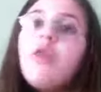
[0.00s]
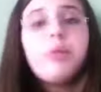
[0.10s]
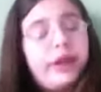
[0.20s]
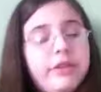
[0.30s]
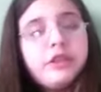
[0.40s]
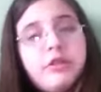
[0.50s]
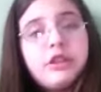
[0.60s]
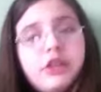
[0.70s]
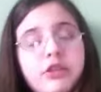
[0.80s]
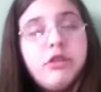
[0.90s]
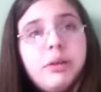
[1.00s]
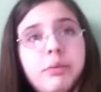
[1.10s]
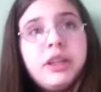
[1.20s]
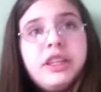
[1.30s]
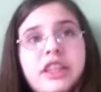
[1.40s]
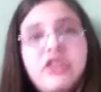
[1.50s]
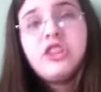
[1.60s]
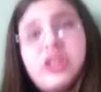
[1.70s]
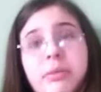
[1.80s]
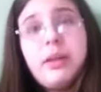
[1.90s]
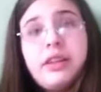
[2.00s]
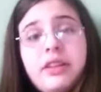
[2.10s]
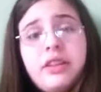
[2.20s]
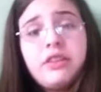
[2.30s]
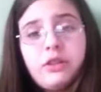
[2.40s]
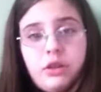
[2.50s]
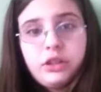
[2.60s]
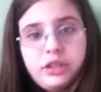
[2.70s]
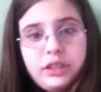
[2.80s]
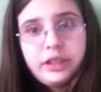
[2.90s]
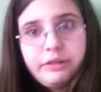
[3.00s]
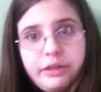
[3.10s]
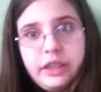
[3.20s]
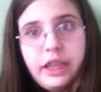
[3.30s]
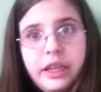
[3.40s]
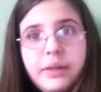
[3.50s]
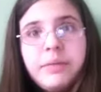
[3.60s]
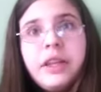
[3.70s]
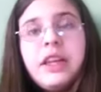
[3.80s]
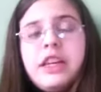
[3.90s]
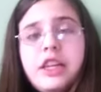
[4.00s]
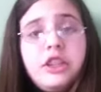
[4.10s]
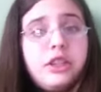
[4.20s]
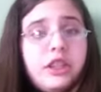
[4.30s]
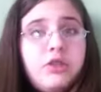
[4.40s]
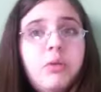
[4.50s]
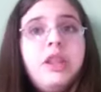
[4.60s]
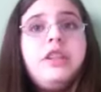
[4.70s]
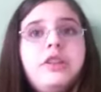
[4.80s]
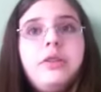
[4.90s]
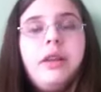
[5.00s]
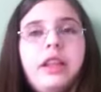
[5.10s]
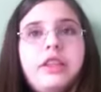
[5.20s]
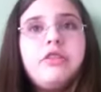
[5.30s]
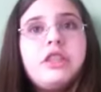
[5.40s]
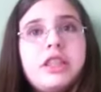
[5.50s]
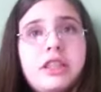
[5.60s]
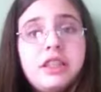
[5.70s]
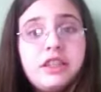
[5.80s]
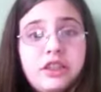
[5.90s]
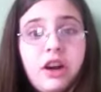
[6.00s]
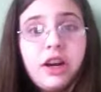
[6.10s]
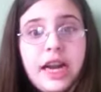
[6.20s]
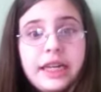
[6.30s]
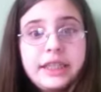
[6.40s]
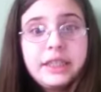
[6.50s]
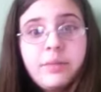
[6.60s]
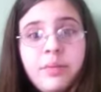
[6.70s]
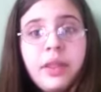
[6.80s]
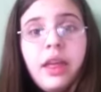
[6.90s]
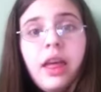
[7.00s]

Right, so the girl's really pretty and she gets by on her looks and everything. And she's like twenty two and so she gets in this car accident